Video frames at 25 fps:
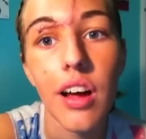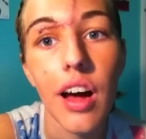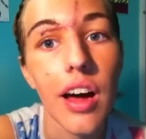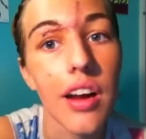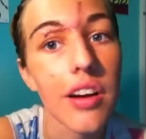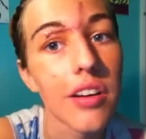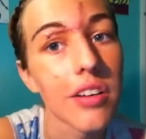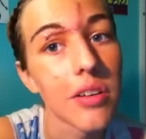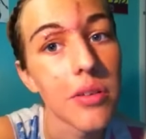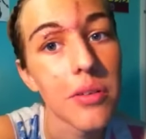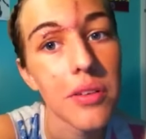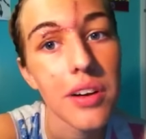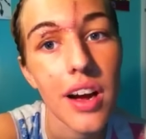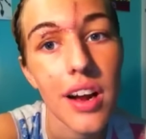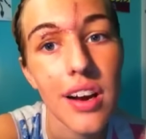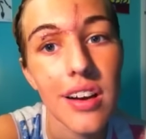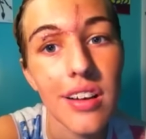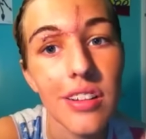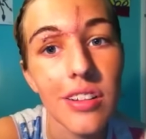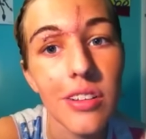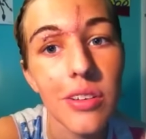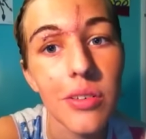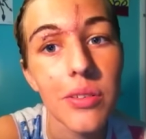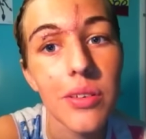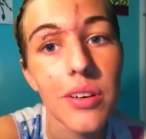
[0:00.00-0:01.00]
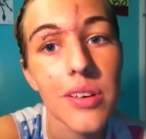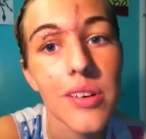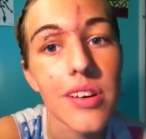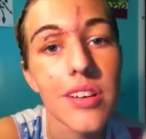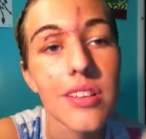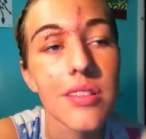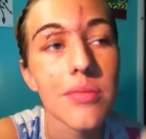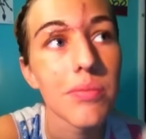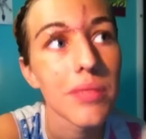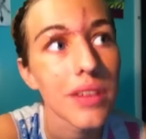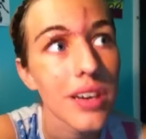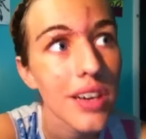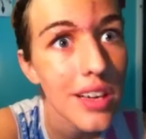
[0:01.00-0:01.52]
I don't know what kind of glue it
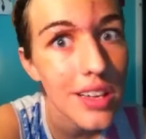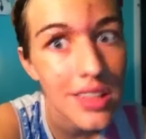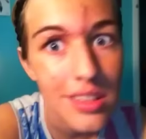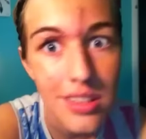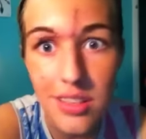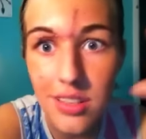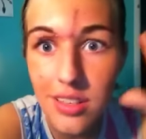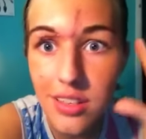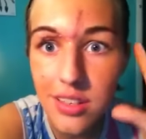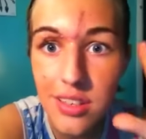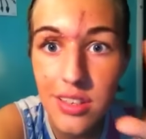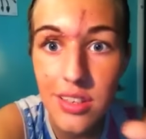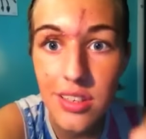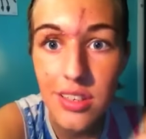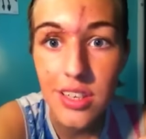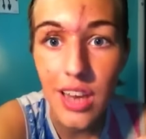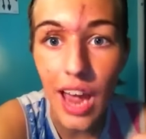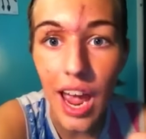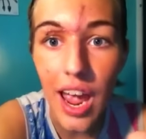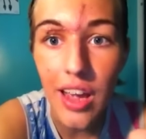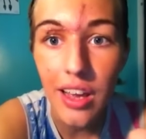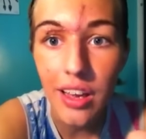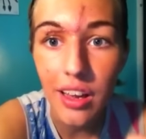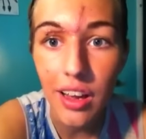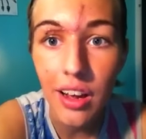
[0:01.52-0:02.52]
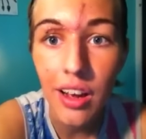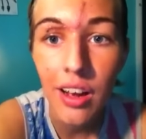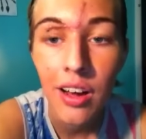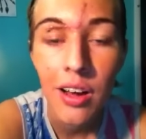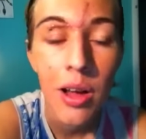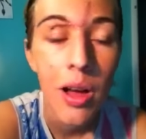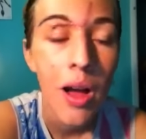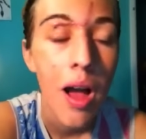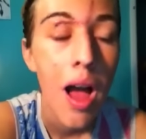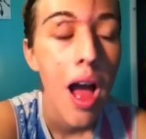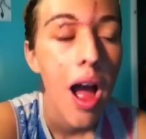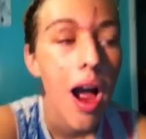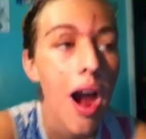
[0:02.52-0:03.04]
was, but it stank.
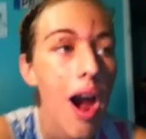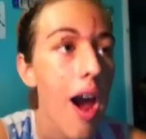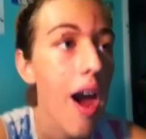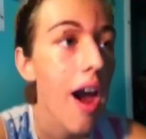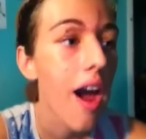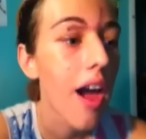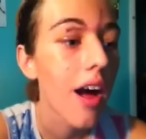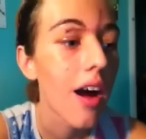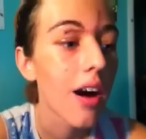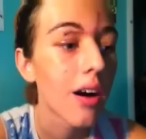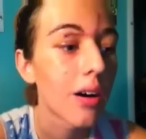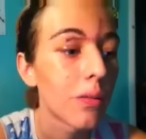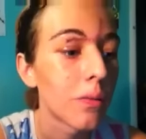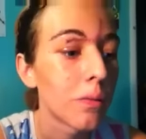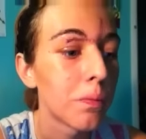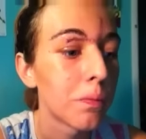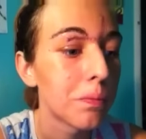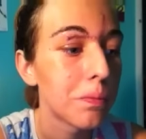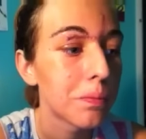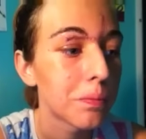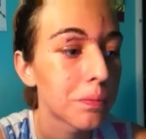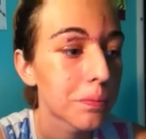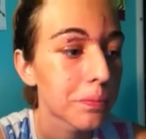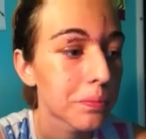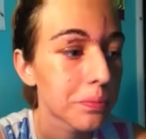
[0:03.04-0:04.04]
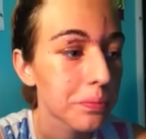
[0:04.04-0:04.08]
Um,